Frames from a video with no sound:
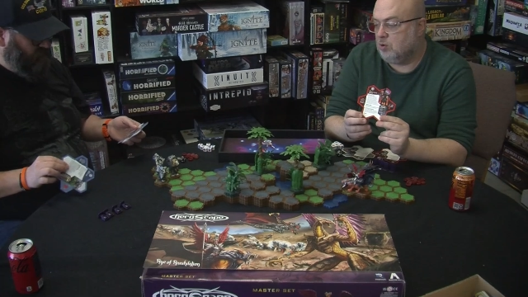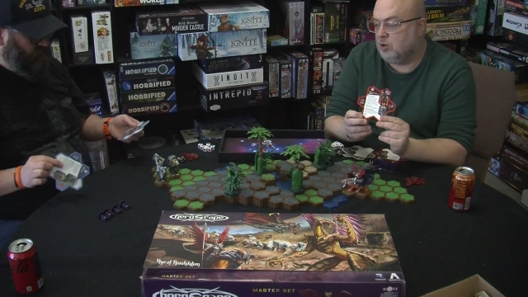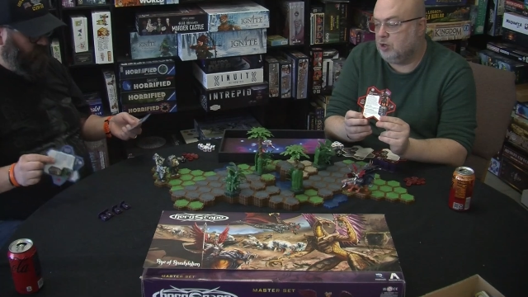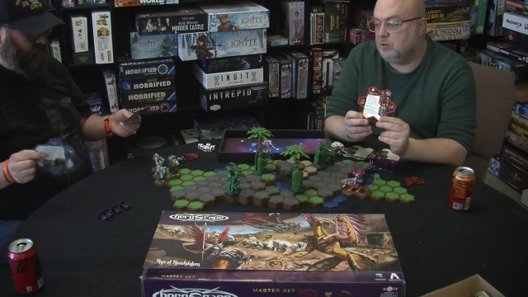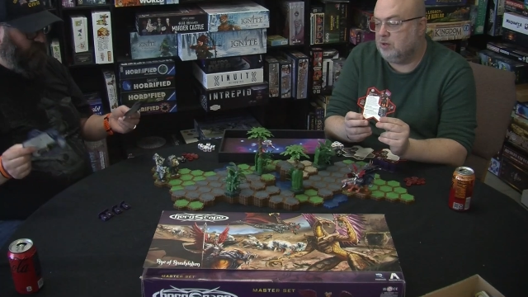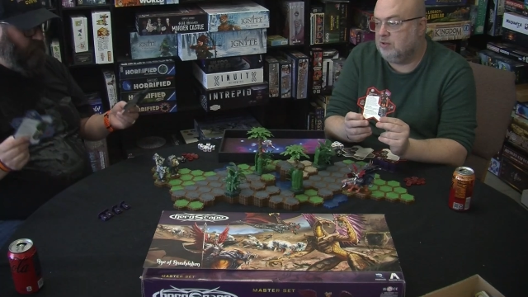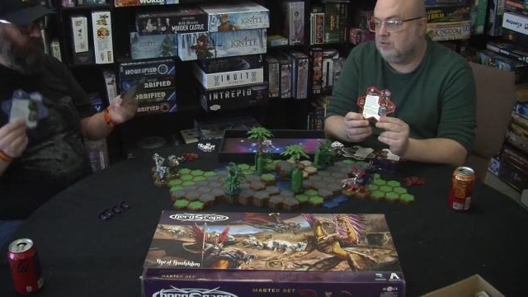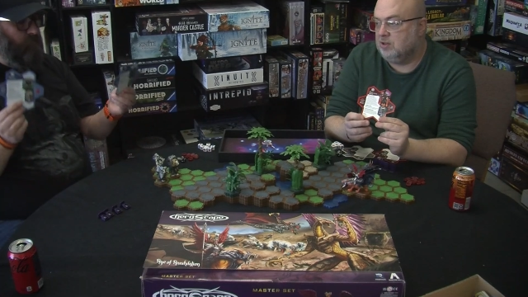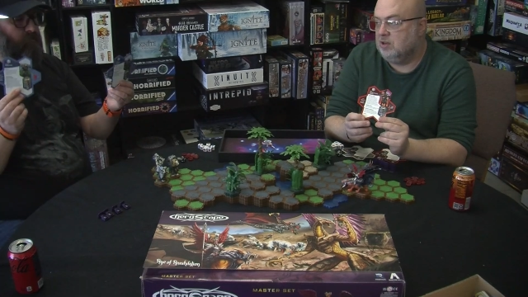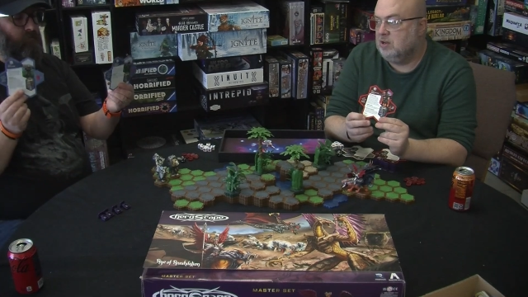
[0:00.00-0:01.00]
or
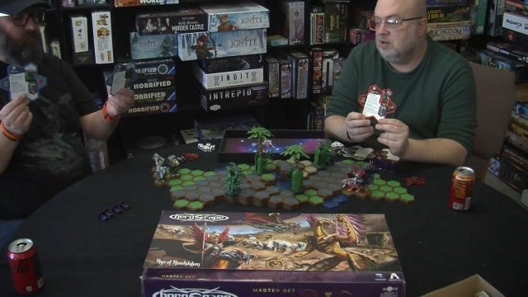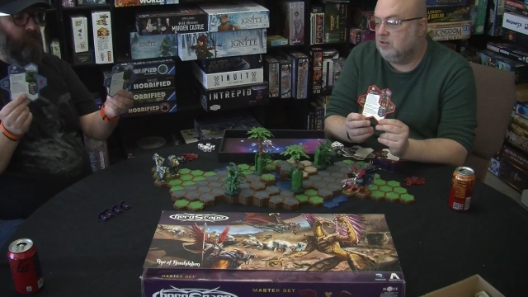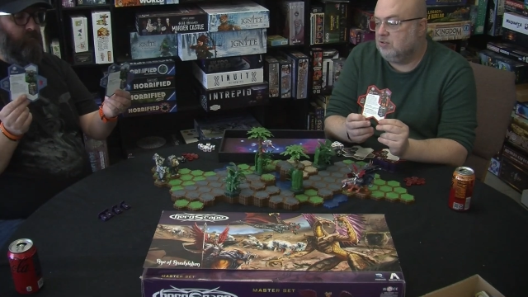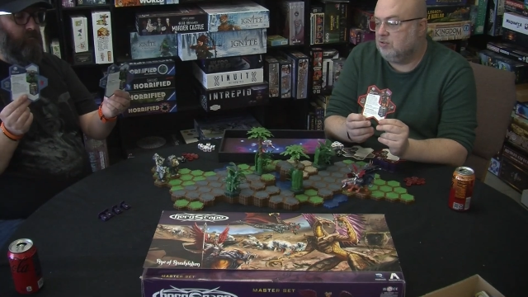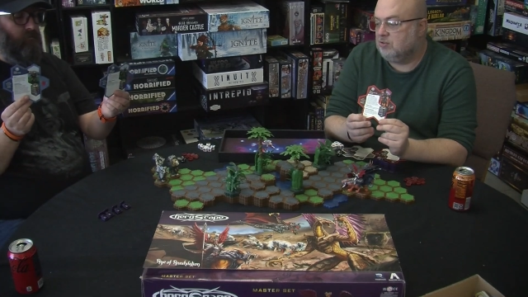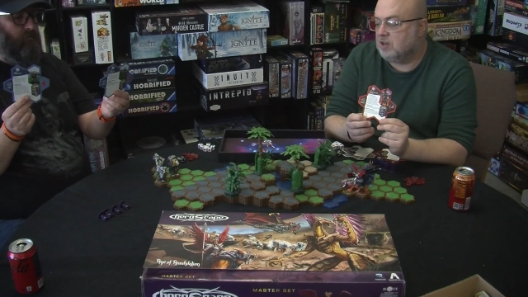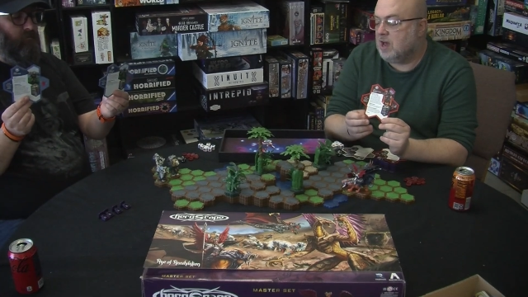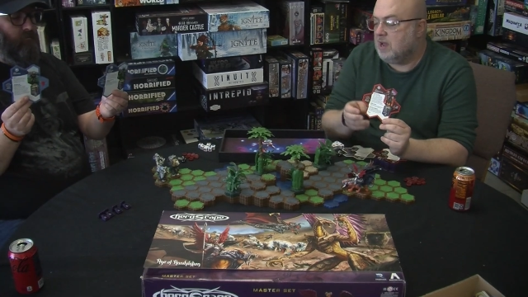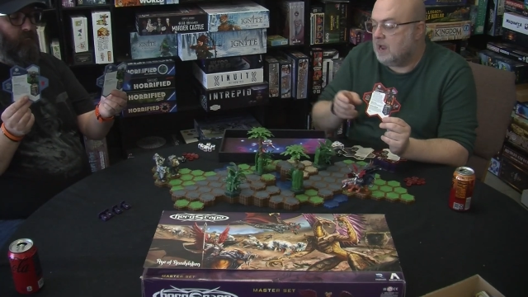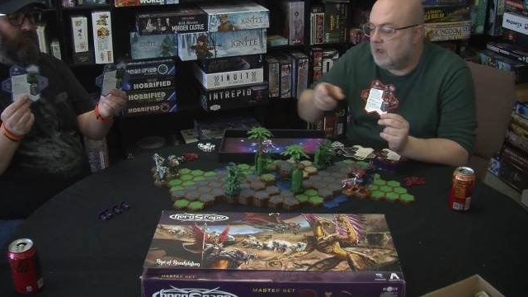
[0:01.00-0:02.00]
unit. So
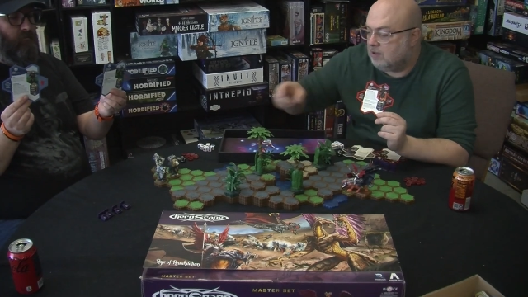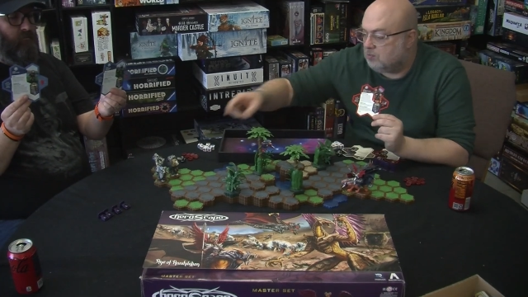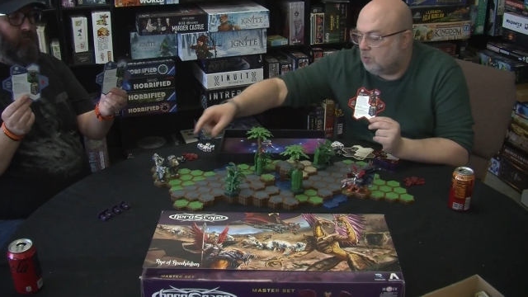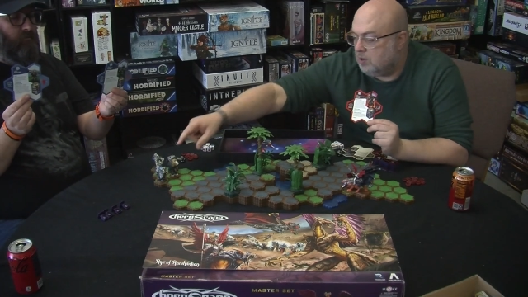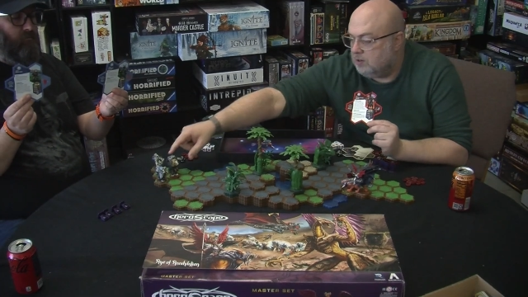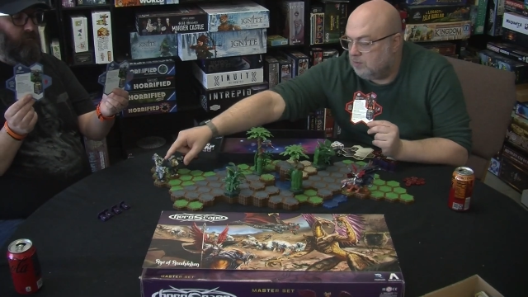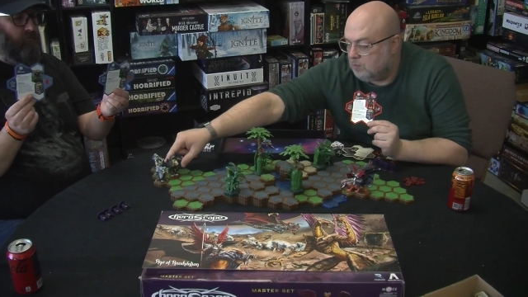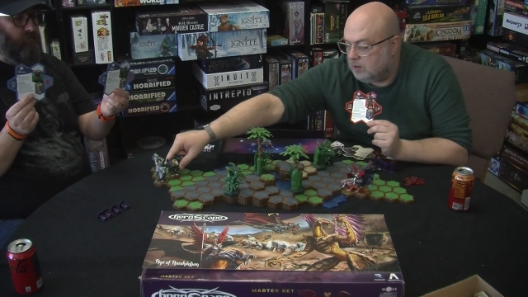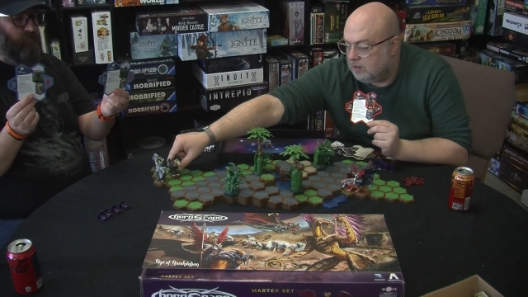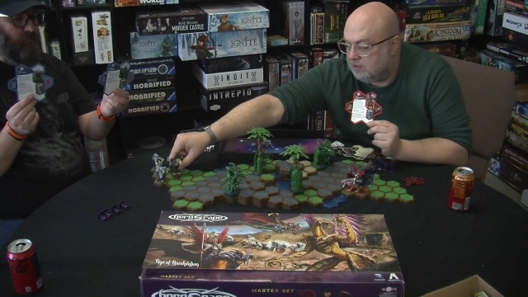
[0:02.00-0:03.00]
Scott has
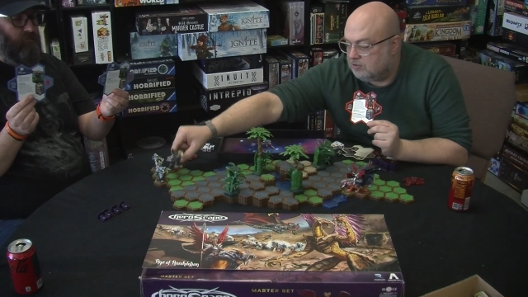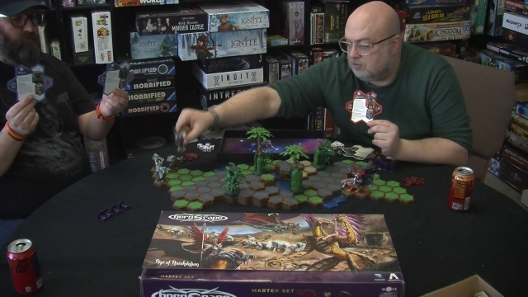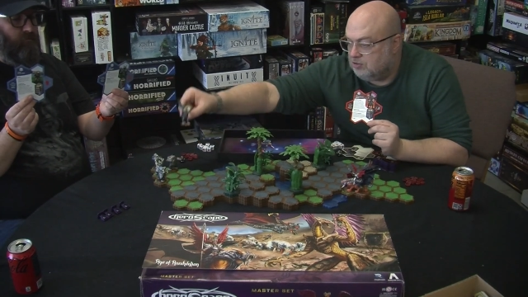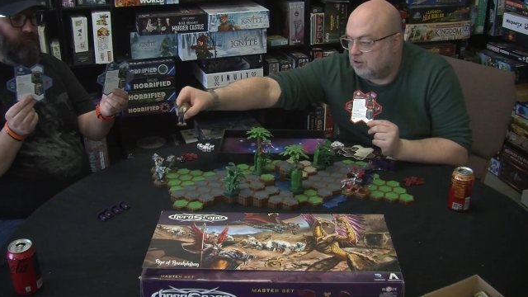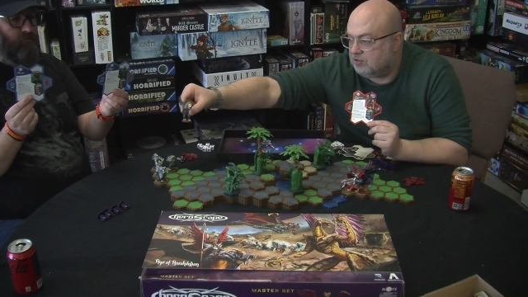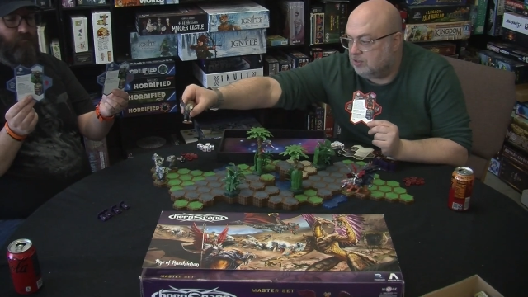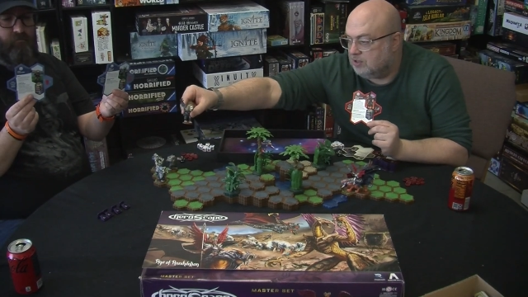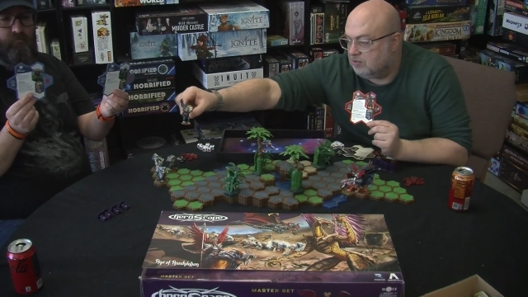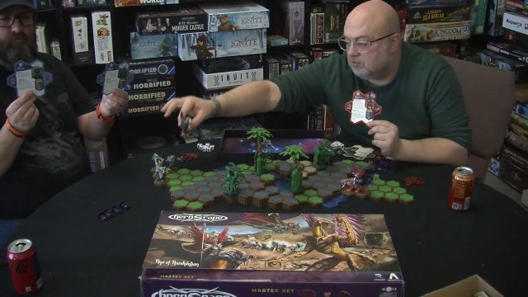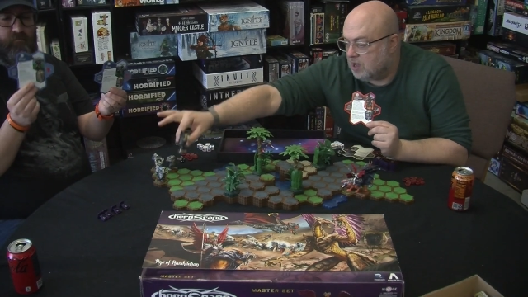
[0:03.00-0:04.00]
one where it's just
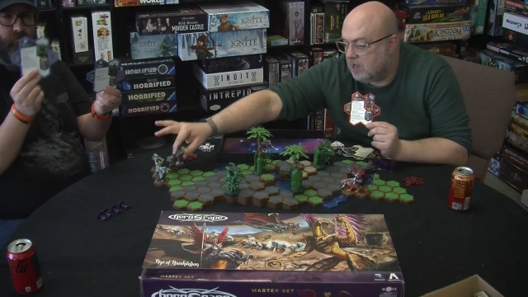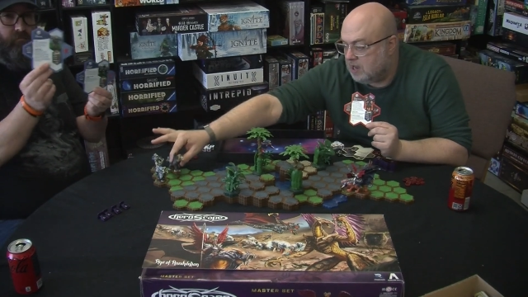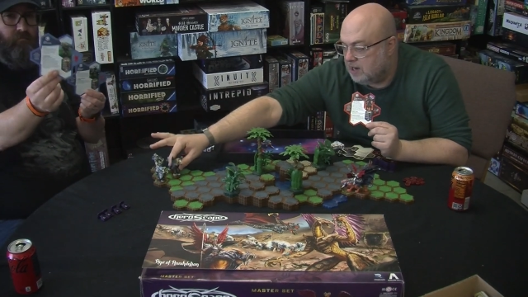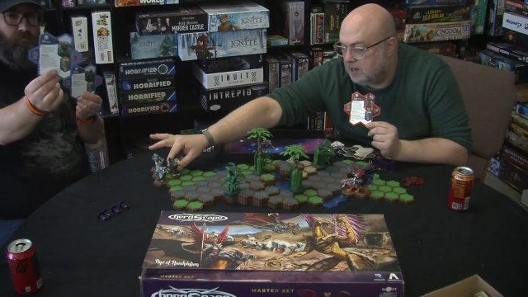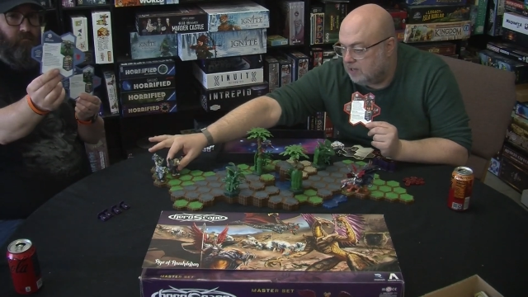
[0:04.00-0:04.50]
this guy,